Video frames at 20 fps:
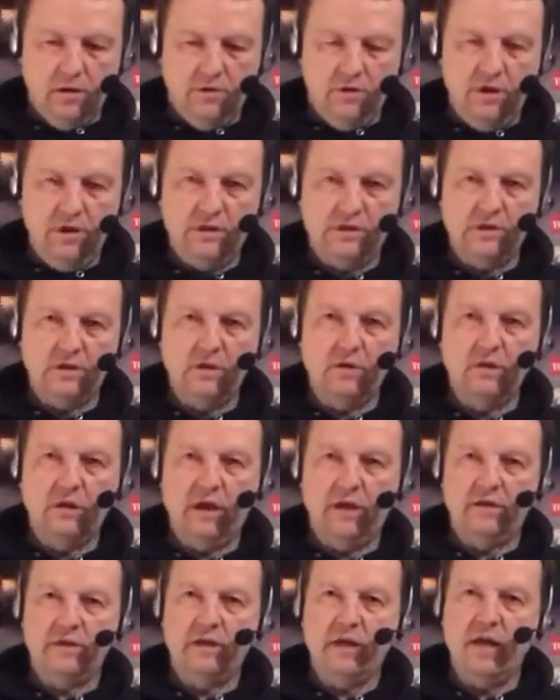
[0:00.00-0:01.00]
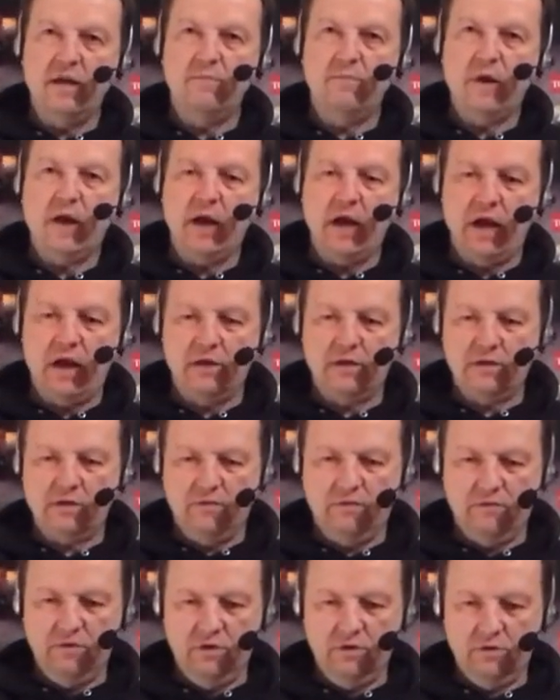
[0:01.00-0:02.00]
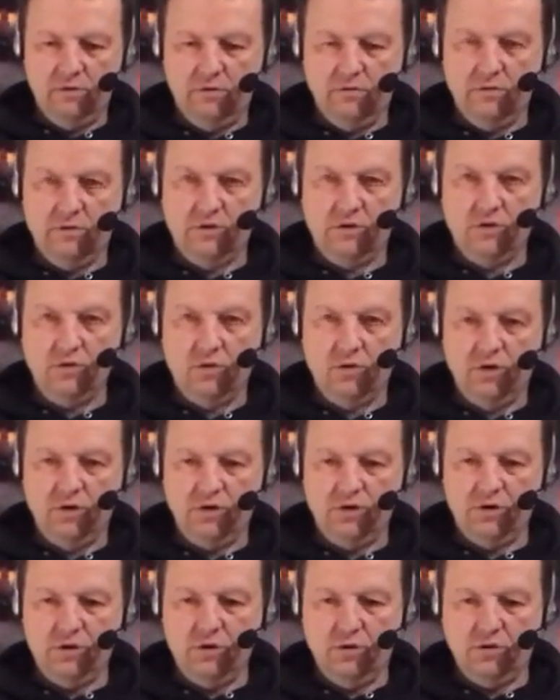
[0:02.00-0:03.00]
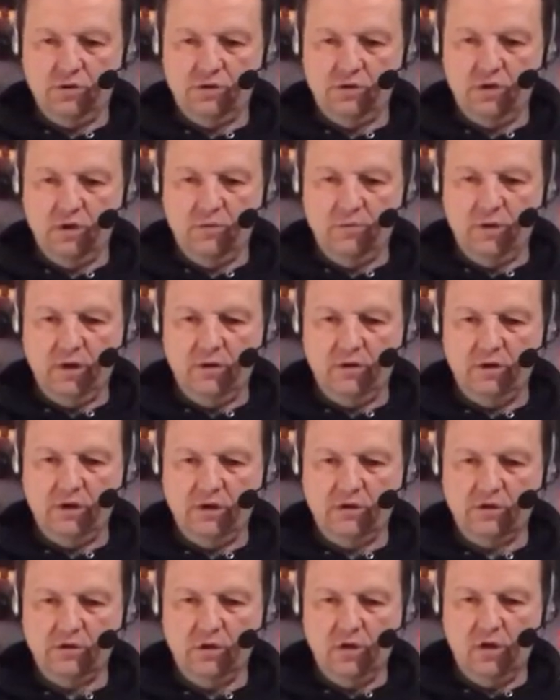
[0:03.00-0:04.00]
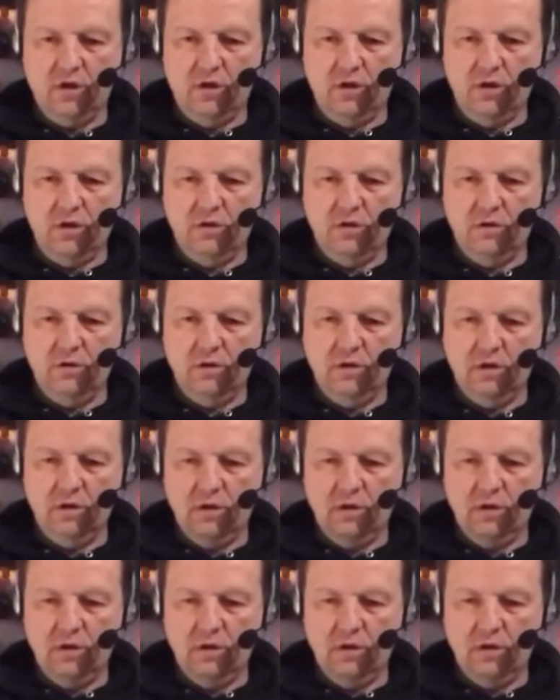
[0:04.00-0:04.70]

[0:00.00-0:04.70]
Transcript: they sell like 10 packs of little storage totes. They're about this long,